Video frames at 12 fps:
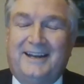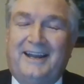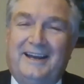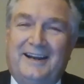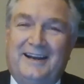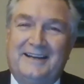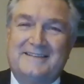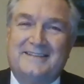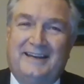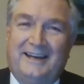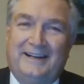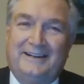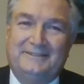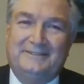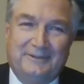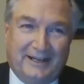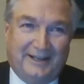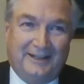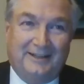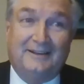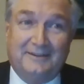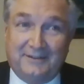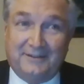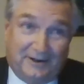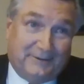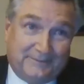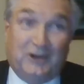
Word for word: And I said, well, you know,